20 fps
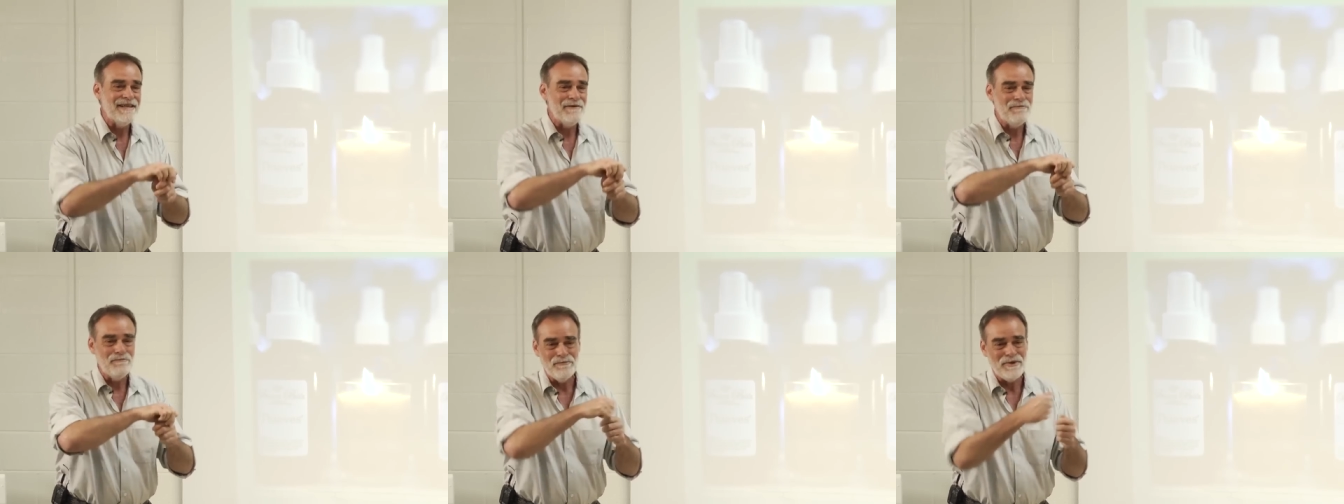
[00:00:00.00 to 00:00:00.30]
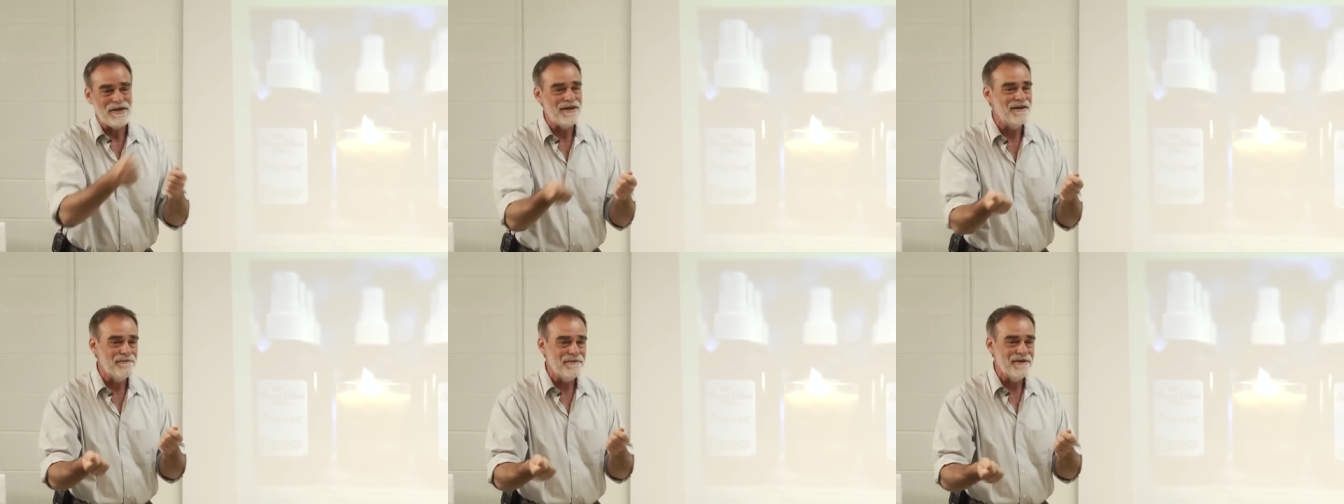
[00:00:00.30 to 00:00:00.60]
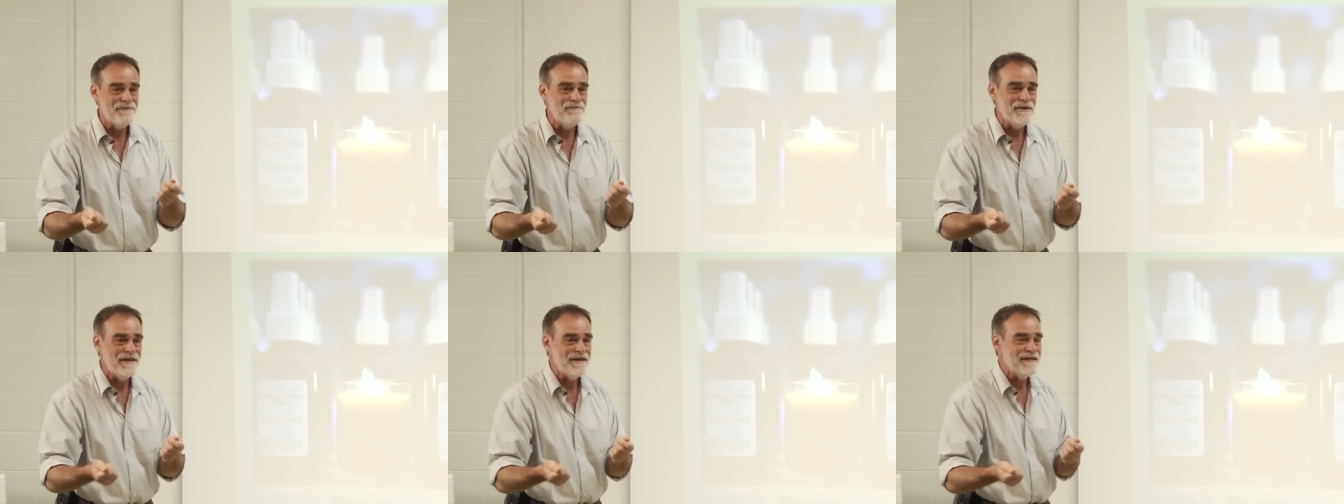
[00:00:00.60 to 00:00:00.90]
They peel
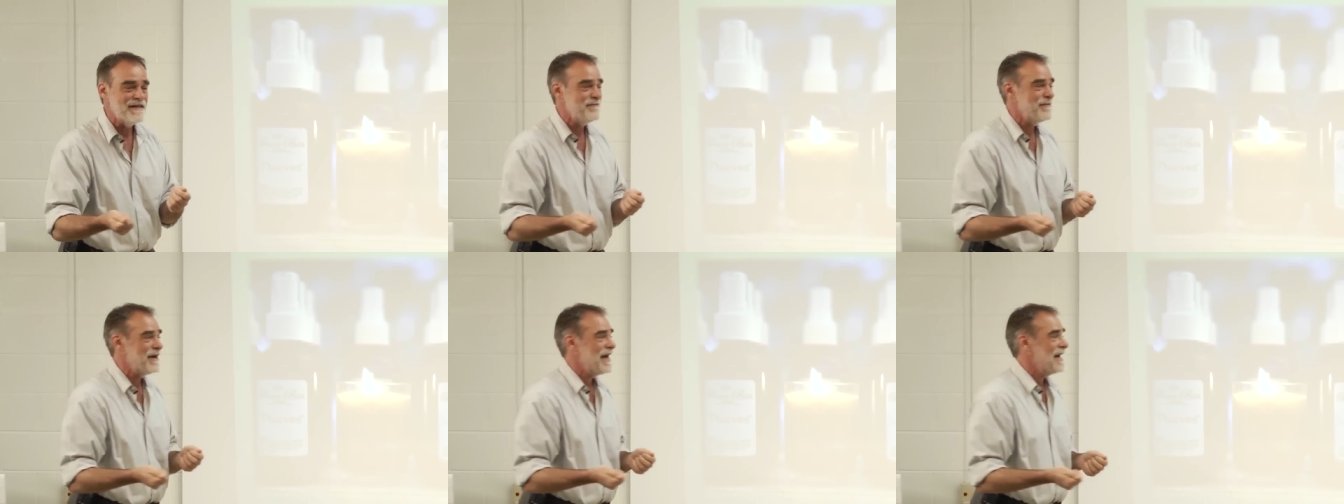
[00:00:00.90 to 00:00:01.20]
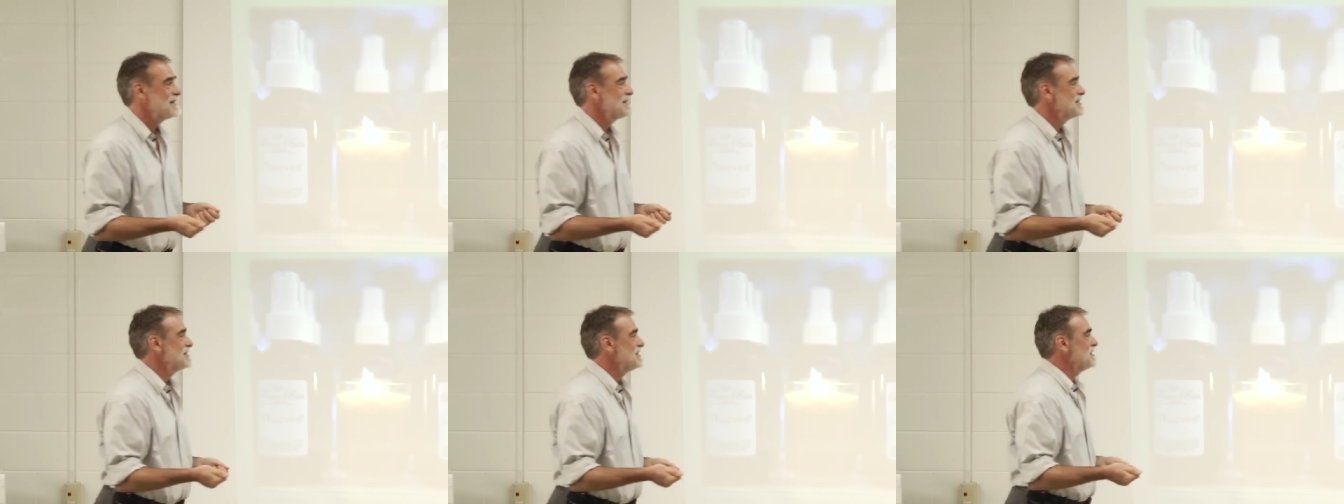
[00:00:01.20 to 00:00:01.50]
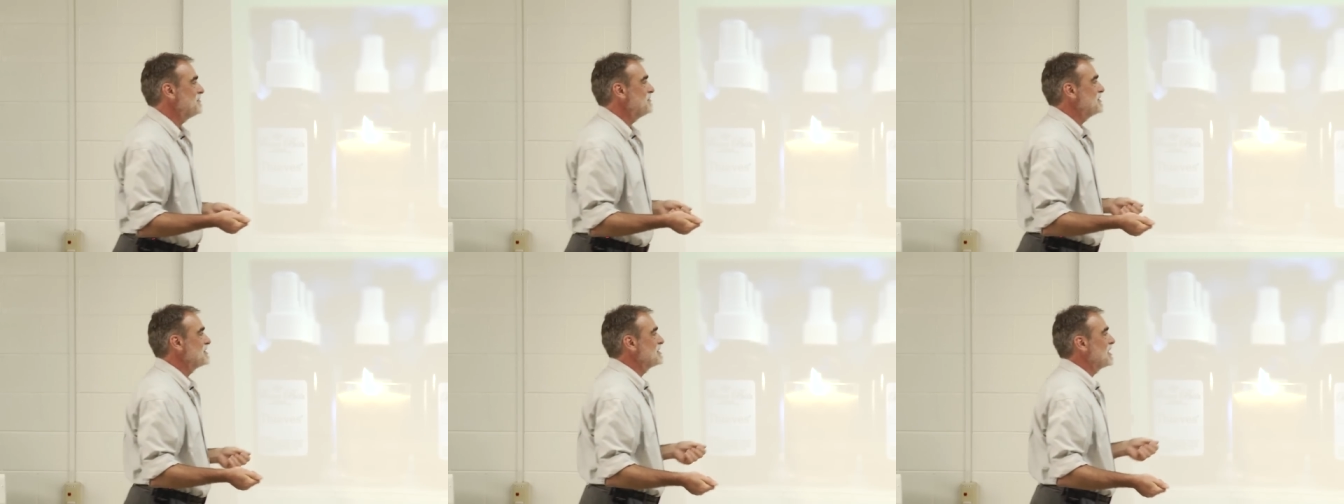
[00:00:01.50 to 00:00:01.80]
it, peel it back to
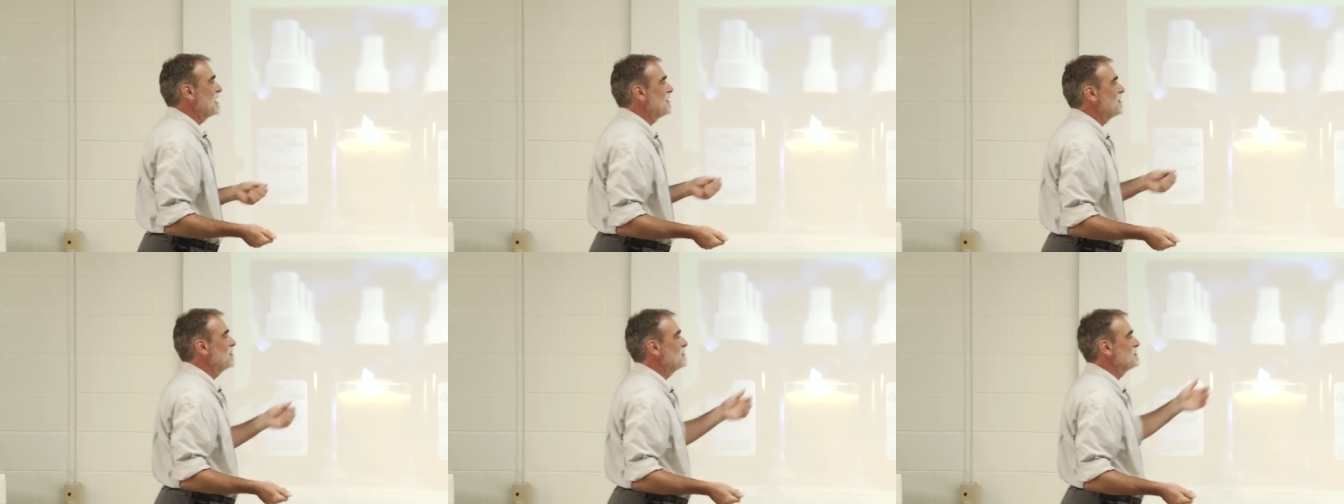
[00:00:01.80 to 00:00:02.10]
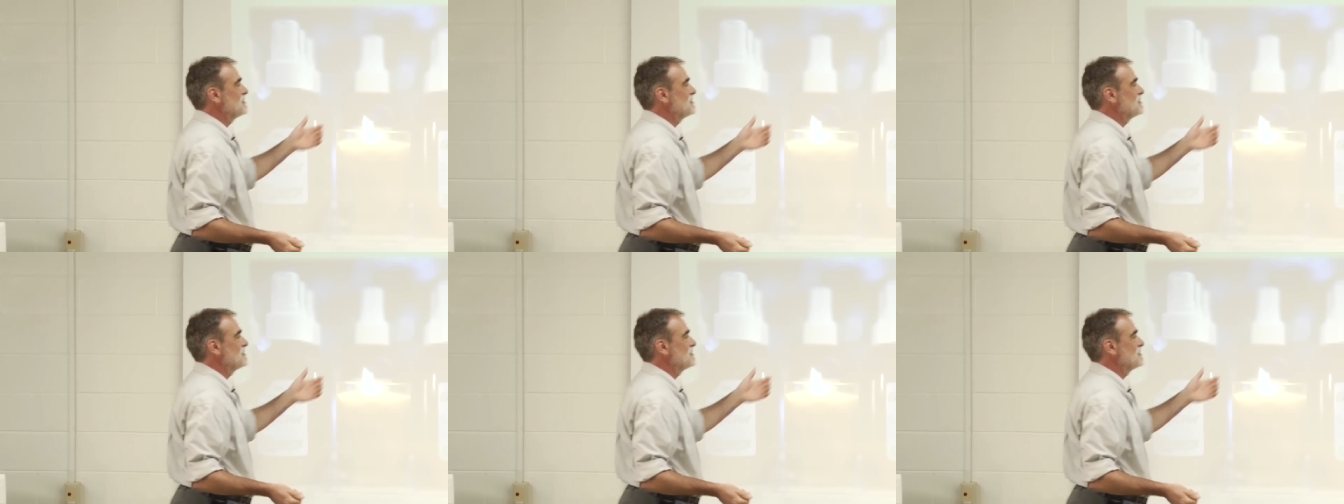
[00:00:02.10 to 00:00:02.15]
see if it's got all